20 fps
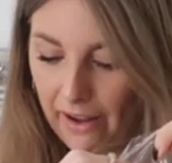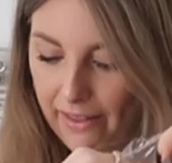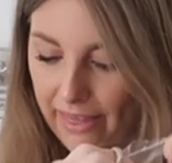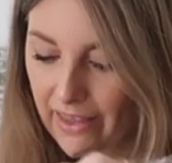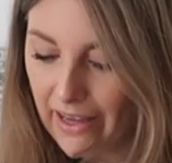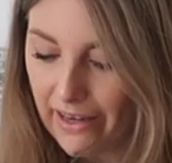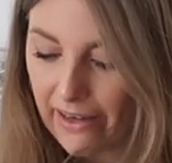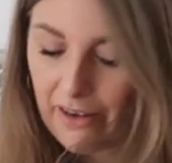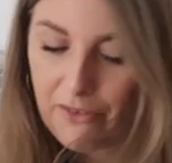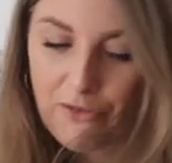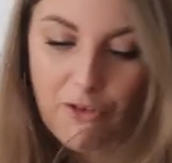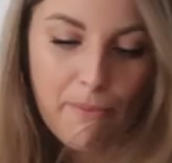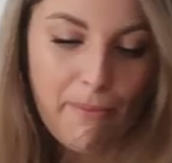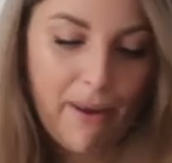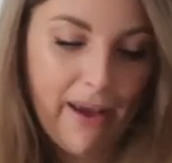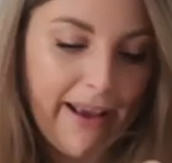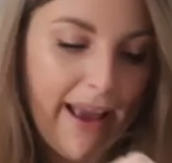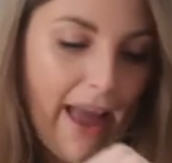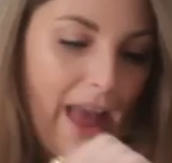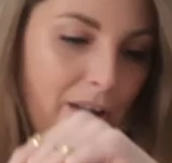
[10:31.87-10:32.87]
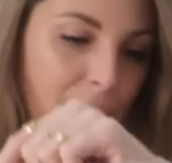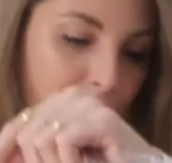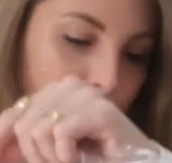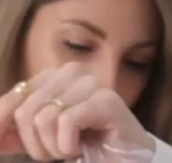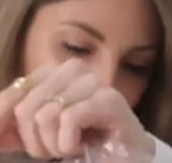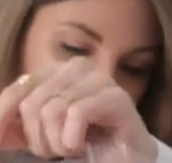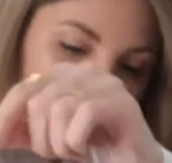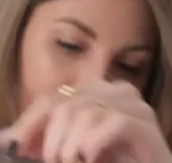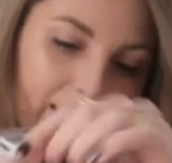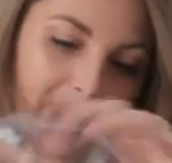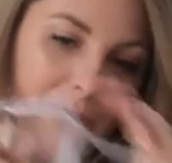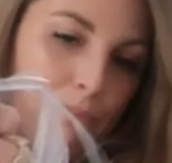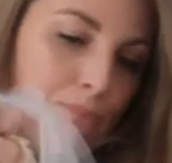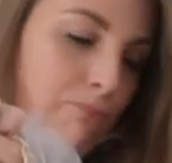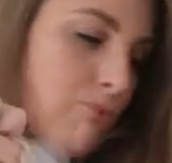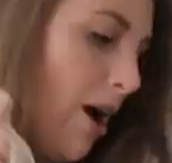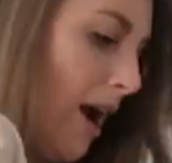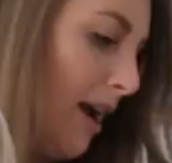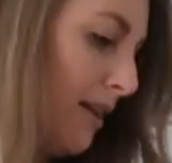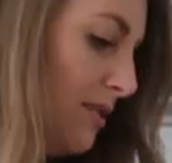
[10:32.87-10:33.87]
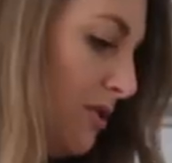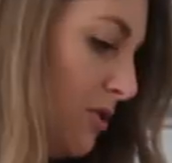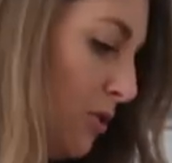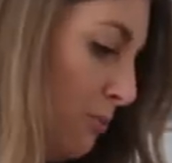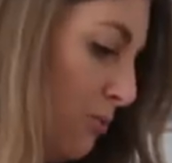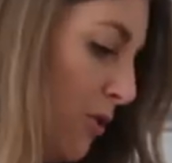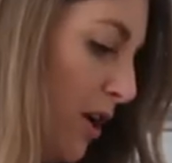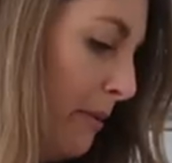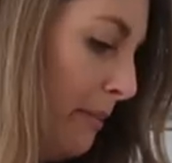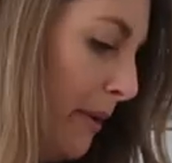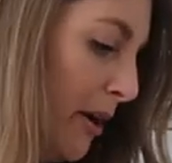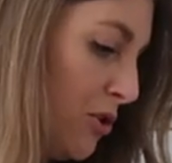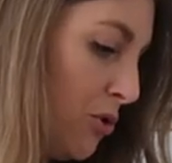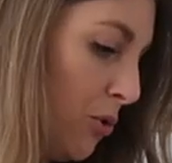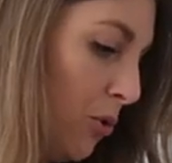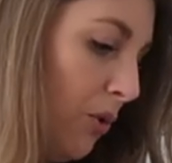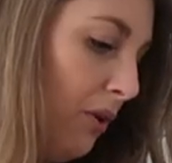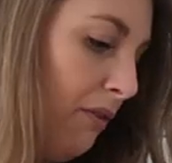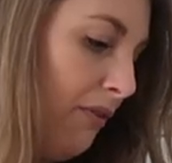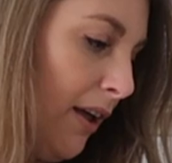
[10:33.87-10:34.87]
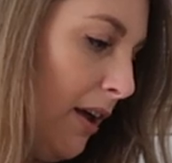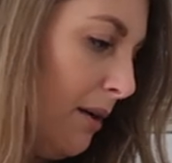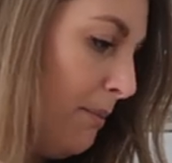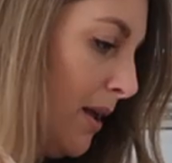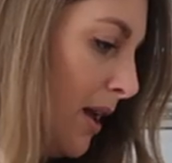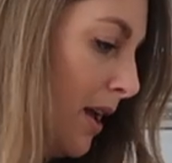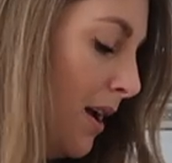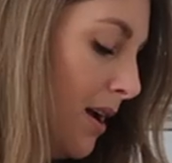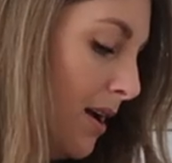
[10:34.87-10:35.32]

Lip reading: I think, from like every single brand, or pretty much all of them.